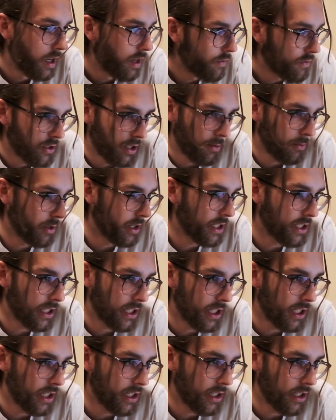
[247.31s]
For some
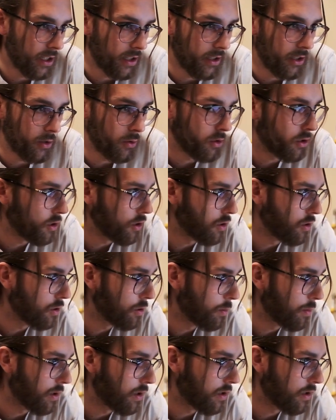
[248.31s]
reason, YouTube